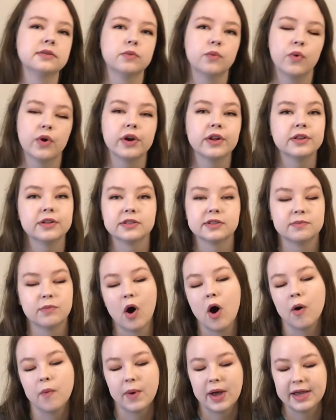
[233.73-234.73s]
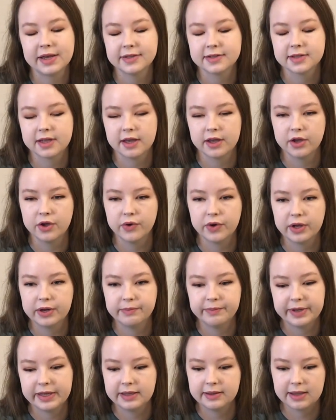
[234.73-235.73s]
one of the small ways that you
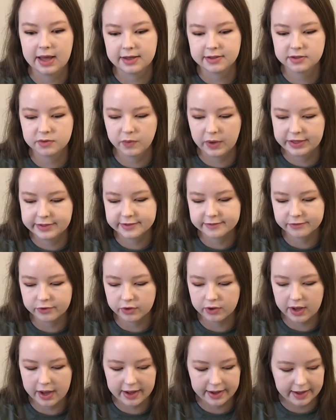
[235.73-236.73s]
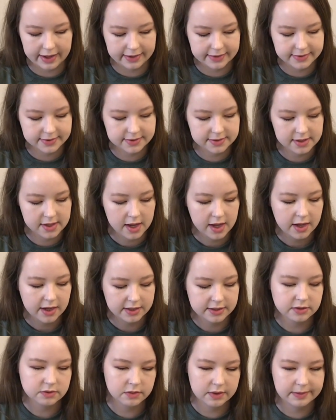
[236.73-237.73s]
can be less wasteful, I guess,
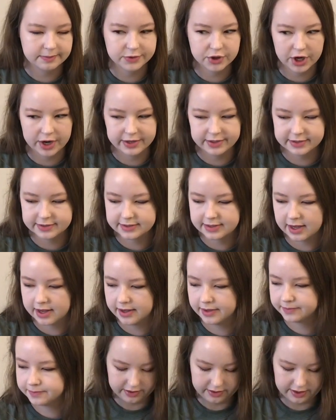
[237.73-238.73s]
is what I'm trying to say.